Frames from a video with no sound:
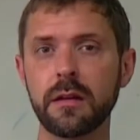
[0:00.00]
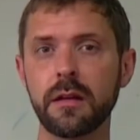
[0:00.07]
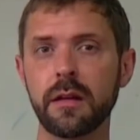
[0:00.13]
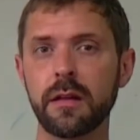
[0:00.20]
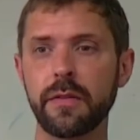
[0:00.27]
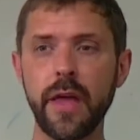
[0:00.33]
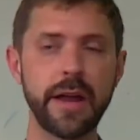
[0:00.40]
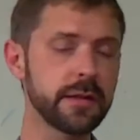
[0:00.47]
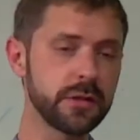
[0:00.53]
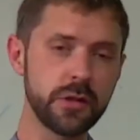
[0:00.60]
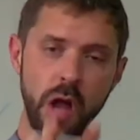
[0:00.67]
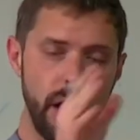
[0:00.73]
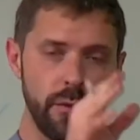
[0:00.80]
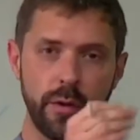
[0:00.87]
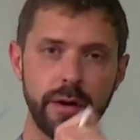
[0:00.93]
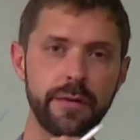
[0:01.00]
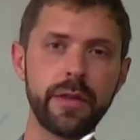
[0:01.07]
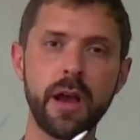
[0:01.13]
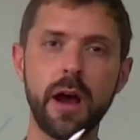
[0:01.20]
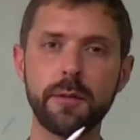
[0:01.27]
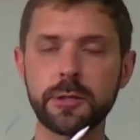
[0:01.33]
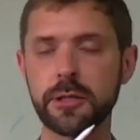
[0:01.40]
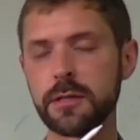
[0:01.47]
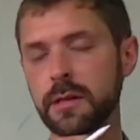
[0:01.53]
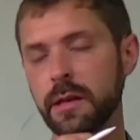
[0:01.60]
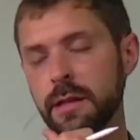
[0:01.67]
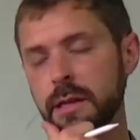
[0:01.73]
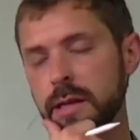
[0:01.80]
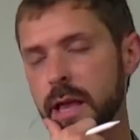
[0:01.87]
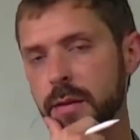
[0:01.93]
That is not one of the options on
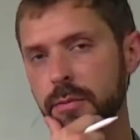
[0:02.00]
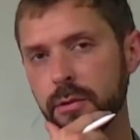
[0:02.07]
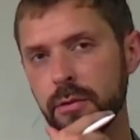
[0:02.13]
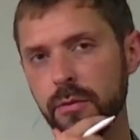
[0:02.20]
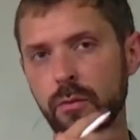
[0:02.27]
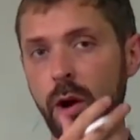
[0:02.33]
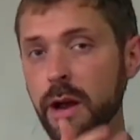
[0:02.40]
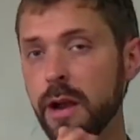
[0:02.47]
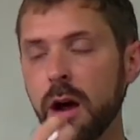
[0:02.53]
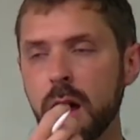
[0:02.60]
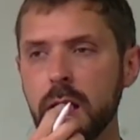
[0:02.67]
the table. Why not?